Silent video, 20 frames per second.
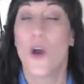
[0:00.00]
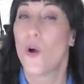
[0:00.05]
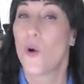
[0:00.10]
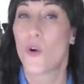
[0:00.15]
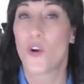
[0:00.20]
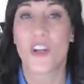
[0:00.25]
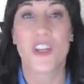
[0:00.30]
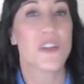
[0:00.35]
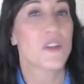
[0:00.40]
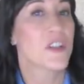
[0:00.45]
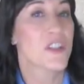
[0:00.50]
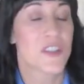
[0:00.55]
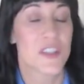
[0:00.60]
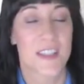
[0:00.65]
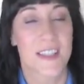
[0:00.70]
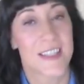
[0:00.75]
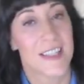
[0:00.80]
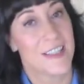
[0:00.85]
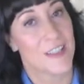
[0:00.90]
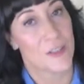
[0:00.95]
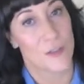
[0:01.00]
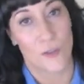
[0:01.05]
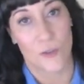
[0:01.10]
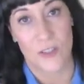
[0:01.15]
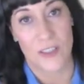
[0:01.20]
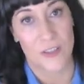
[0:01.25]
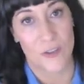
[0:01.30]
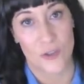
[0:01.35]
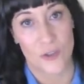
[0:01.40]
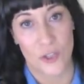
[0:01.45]
or you could just let
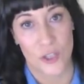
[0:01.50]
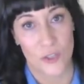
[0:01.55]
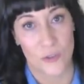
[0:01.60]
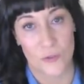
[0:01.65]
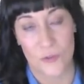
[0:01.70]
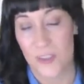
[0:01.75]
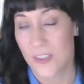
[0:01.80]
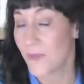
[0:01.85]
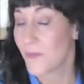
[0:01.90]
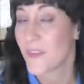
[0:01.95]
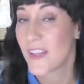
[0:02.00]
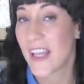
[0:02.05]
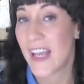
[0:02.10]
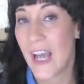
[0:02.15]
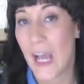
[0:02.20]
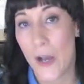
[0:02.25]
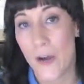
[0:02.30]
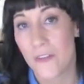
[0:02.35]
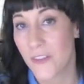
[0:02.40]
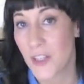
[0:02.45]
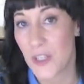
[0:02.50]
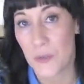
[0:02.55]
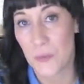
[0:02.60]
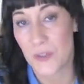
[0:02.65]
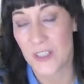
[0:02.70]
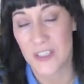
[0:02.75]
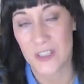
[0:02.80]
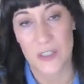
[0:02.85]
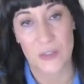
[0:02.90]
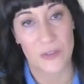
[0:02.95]
students choose. However you
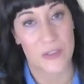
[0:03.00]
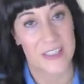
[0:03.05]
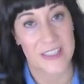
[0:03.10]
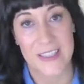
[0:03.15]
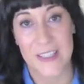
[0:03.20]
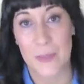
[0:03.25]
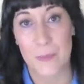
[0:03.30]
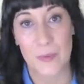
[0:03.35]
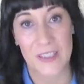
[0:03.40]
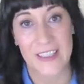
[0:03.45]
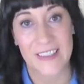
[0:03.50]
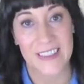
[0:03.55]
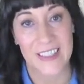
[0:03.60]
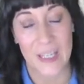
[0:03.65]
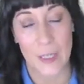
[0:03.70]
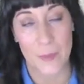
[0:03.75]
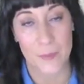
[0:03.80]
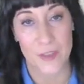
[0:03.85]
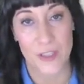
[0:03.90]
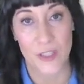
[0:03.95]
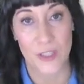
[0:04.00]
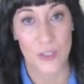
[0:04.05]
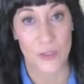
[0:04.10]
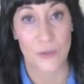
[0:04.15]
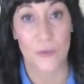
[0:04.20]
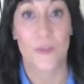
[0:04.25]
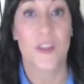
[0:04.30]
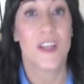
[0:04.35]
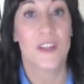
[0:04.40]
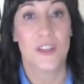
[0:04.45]
want to do it, it's completely up to
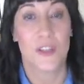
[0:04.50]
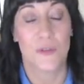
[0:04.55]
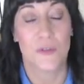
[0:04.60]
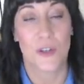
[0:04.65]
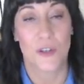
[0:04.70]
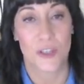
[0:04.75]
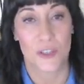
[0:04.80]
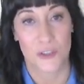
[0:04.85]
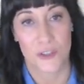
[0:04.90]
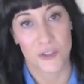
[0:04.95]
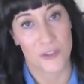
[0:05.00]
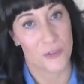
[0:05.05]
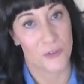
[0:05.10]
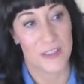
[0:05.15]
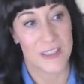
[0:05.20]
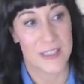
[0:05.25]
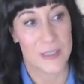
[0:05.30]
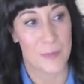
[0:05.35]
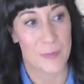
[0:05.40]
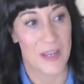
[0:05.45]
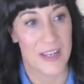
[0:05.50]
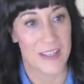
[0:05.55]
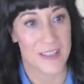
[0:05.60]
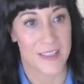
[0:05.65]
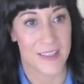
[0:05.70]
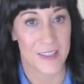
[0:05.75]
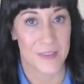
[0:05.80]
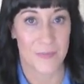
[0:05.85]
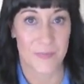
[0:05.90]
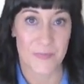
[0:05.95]
you. You know your students
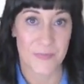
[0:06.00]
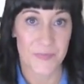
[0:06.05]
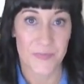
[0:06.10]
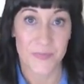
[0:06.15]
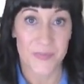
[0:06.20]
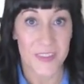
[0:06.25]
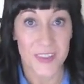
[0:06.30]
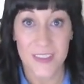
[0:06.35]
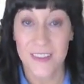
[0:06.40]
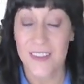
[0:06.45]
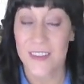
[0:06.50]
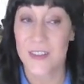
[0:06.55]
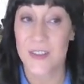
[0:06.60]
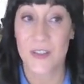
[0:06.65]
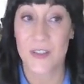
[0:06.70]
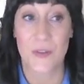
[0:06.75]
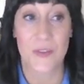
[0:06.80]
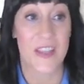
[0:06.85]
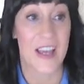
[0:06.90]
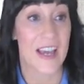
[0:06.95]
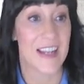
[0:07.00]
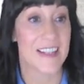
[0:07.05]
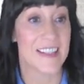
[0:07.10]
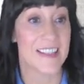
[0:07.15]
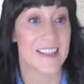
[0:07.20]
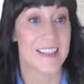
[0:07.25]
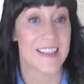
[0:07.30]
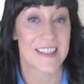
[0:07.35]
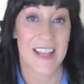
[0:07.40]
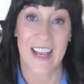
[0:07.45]
best. So
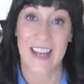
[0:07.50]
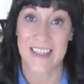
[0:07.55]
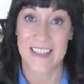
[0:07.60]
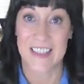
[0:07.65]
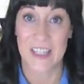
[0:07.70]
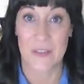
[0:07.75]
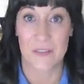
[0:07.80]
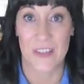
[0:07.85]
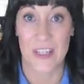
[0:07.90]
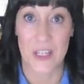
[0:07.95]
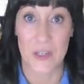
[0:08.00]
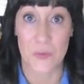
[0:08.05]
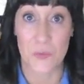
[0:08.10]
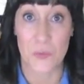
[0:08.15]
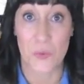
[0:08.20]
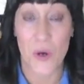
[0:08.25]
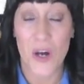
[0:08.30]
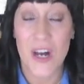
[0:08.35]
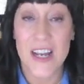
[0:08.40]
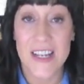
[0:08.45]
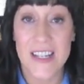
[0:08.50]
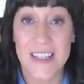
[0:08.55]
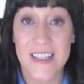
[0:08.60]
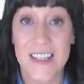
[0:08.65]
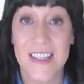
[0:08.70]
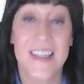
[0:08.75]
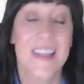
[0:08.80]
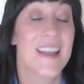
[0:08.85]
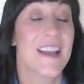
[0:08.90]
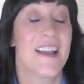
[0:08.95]
that is Activity
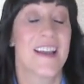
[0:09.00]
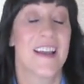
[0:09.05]
1.